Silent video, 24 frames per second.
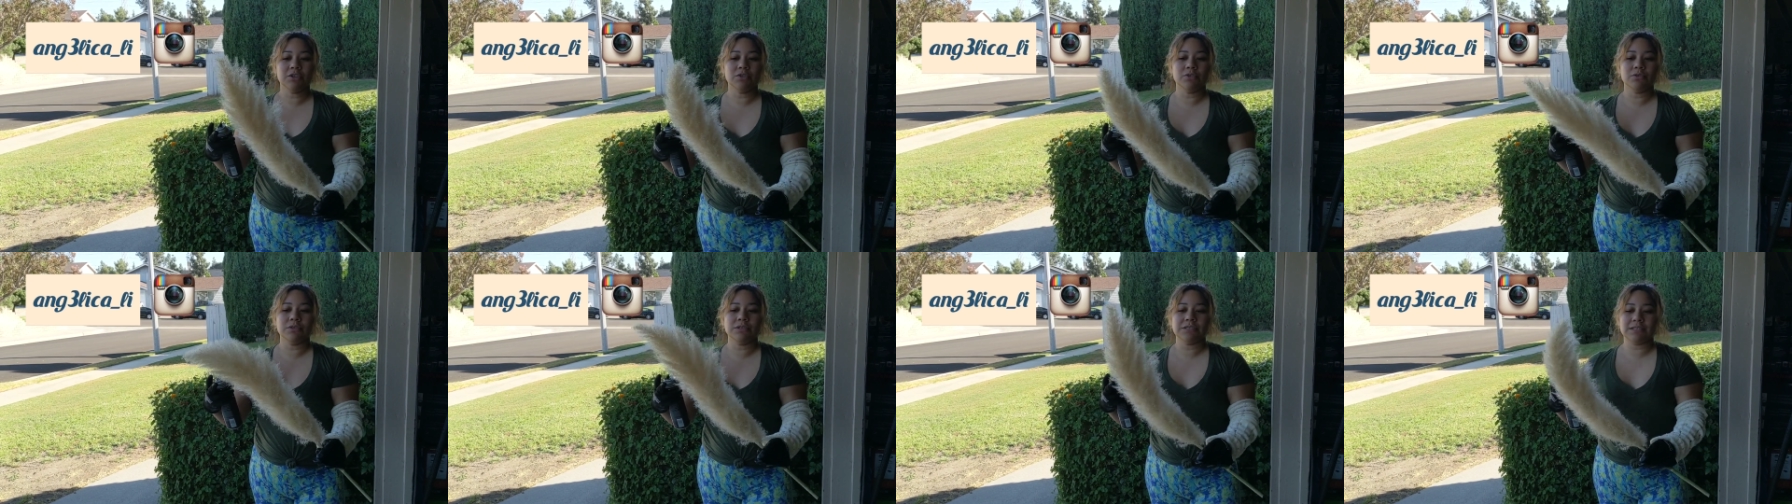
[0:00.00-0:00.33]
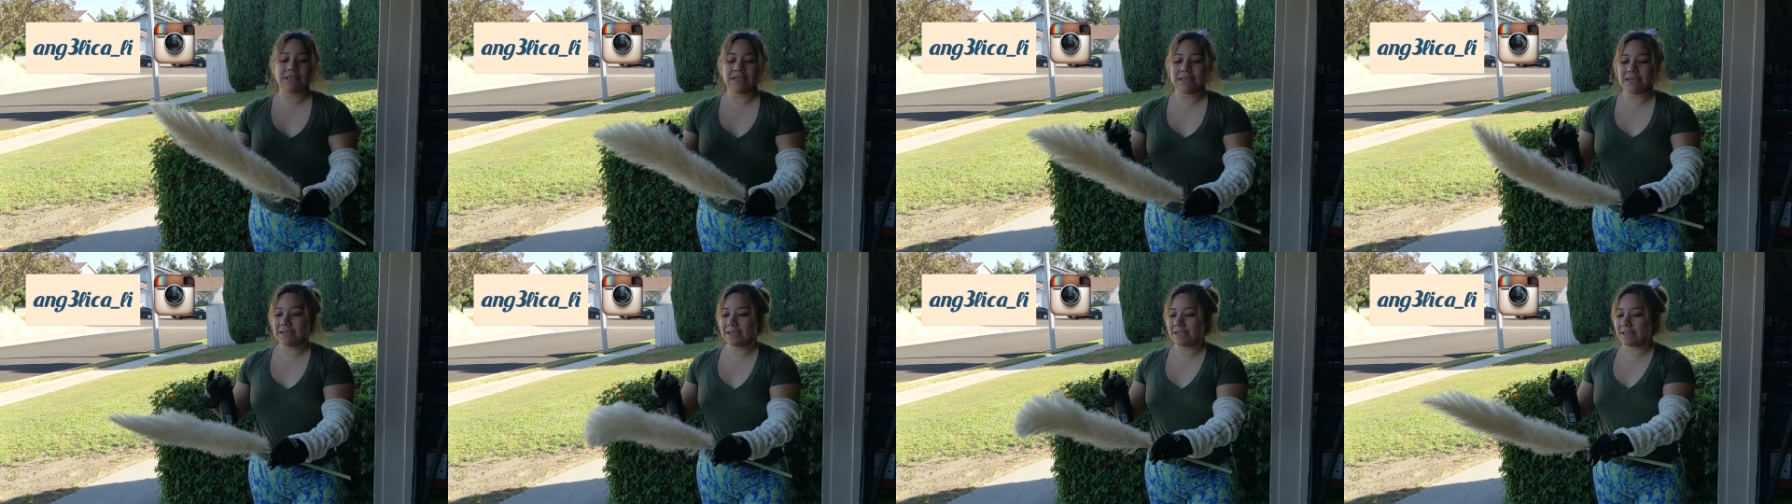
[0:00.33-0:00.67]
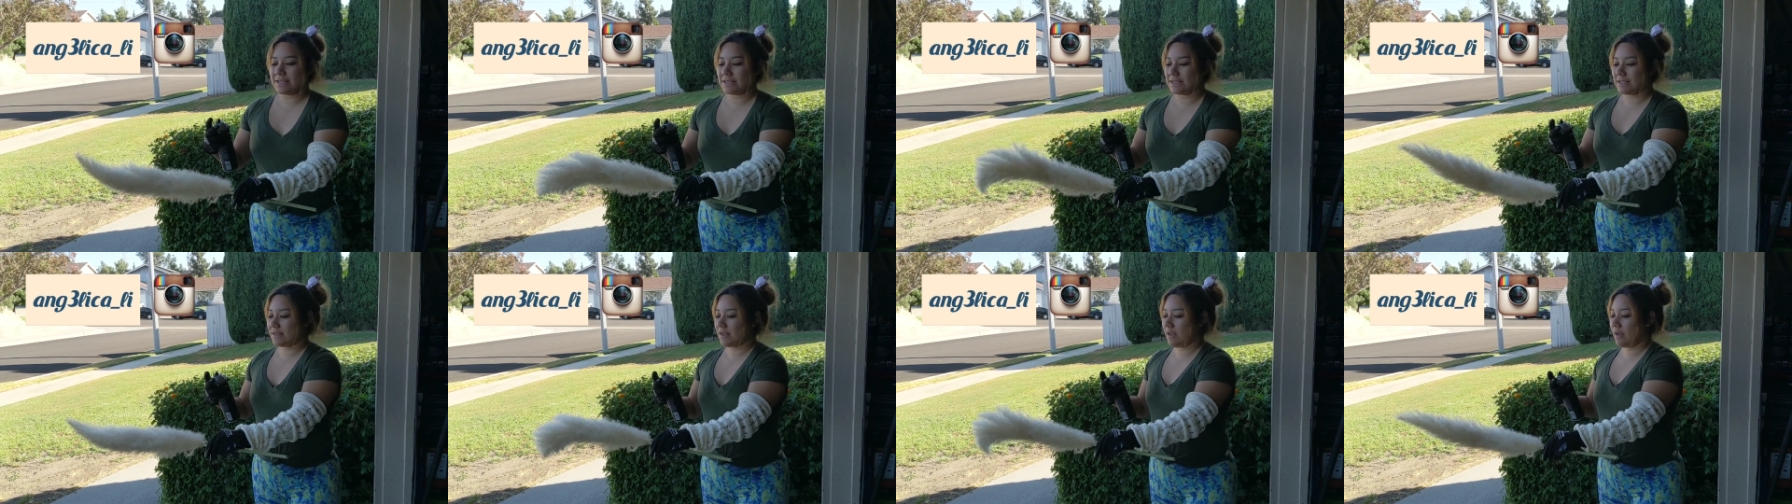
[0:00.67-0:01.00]
lose
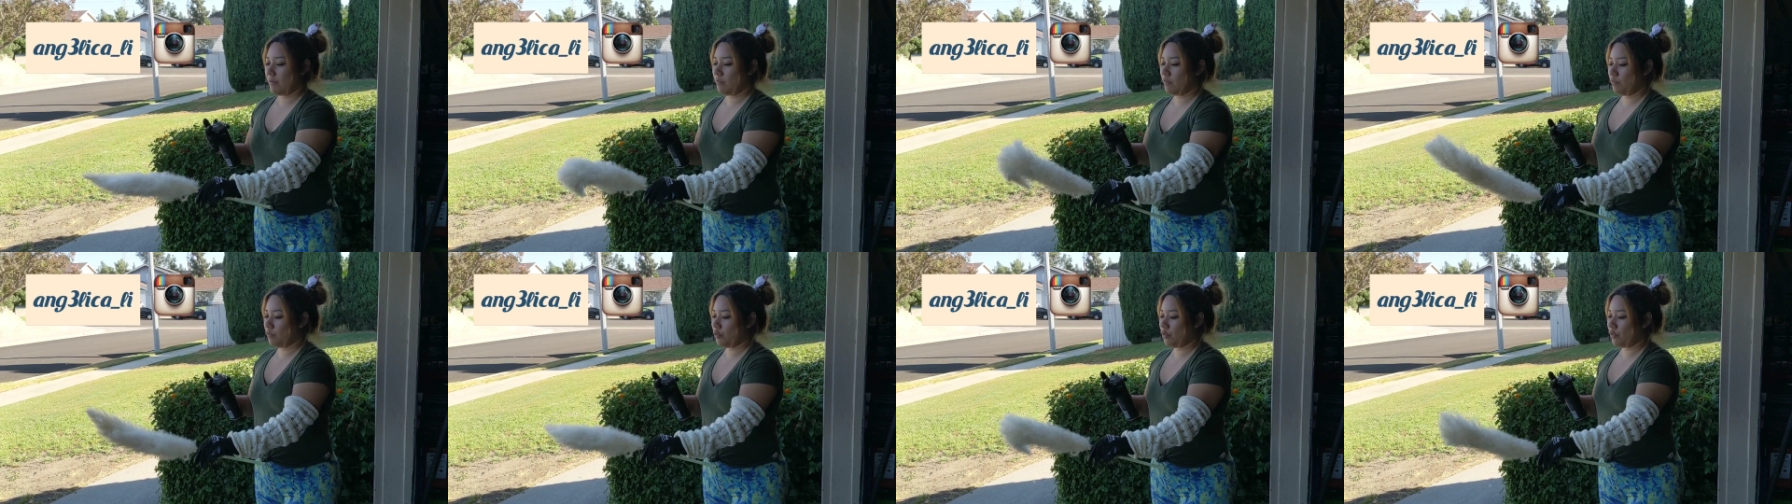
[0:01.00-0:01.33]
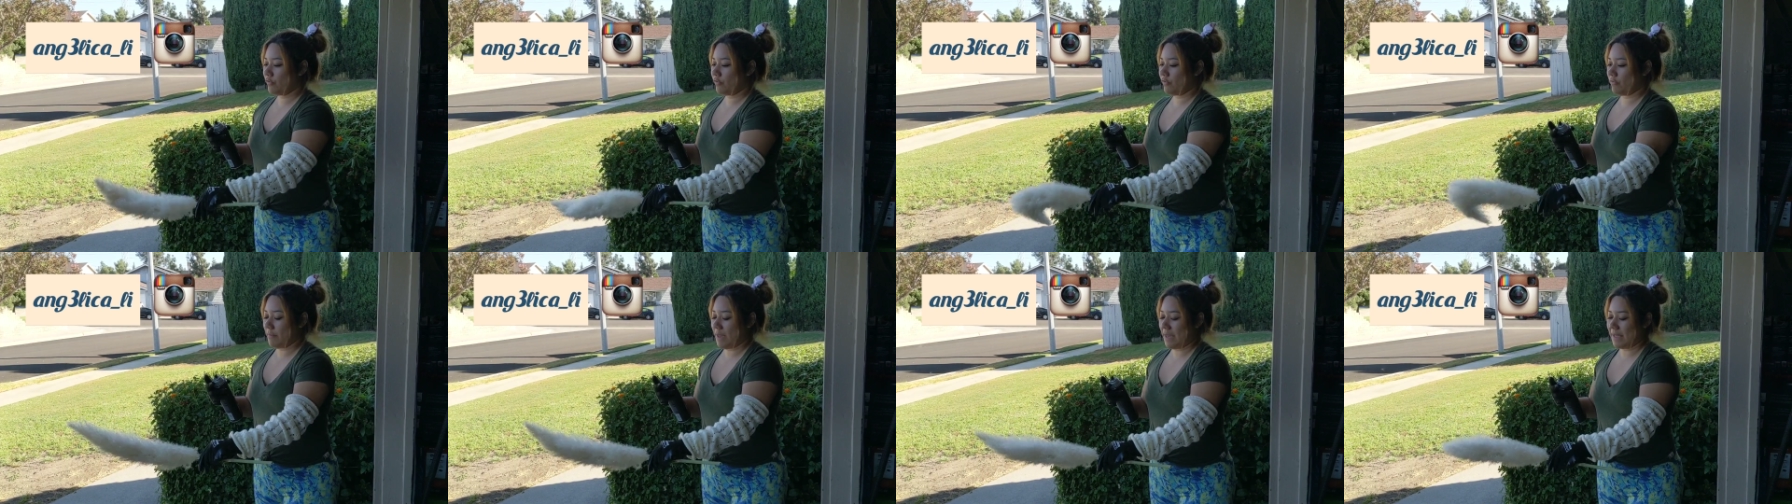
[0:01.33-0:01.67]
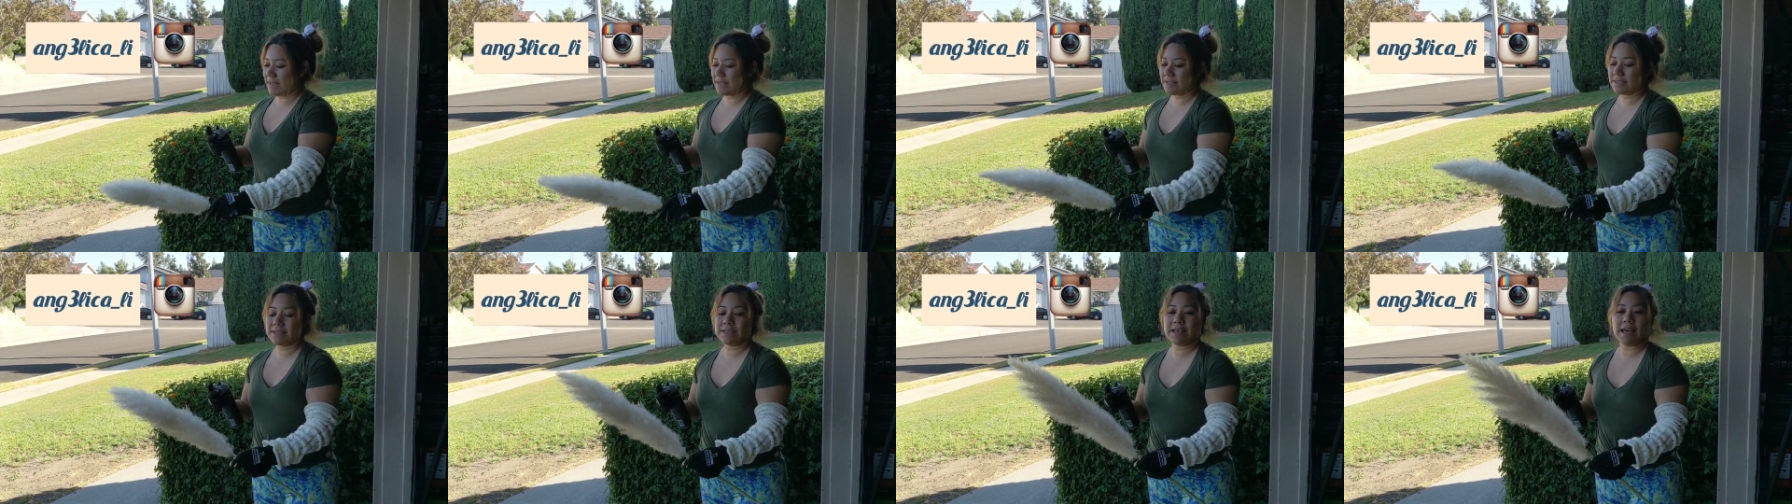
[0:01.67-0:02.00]
its
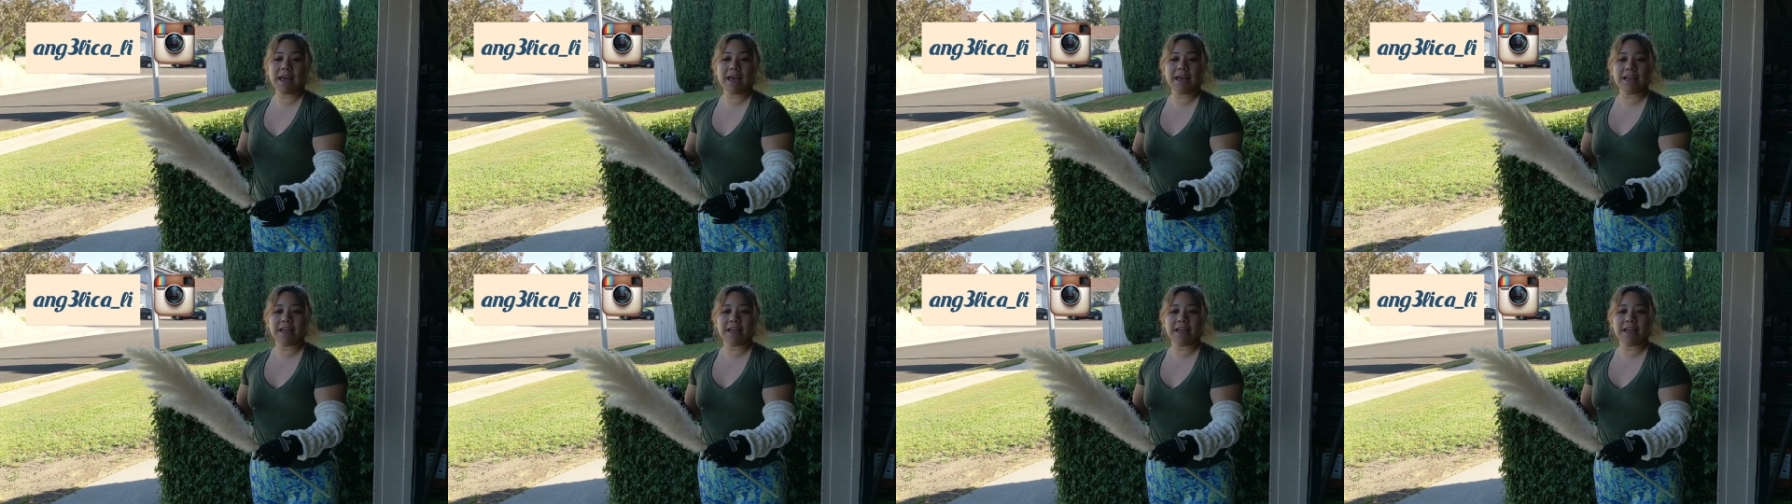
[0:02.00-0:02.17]
movements.